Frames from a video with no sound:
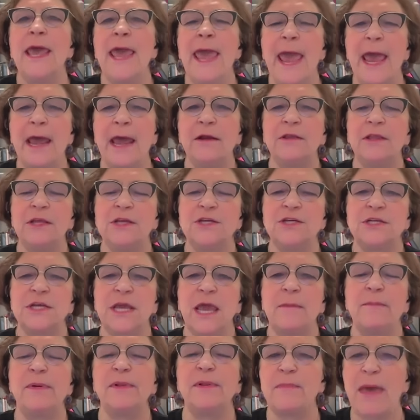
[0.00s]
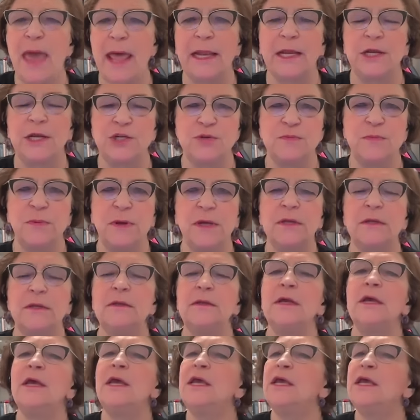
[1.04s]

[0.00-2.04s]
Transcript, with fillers: Hermitage Capital Management,